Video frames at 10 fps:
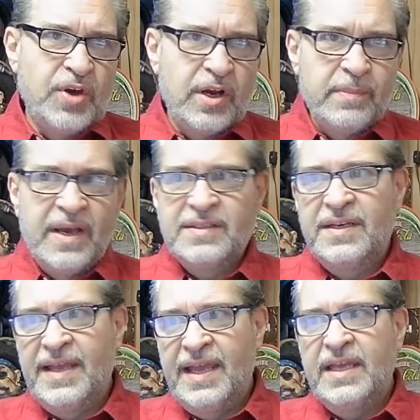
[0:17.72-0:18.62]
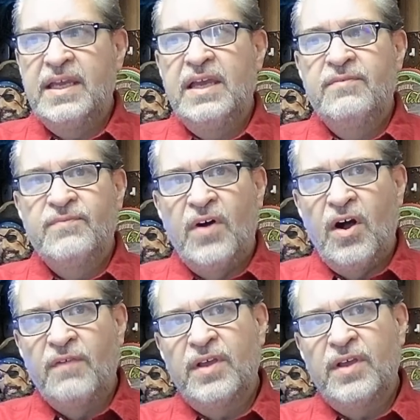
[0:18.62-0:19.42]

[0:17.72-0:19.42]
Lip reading: about today involved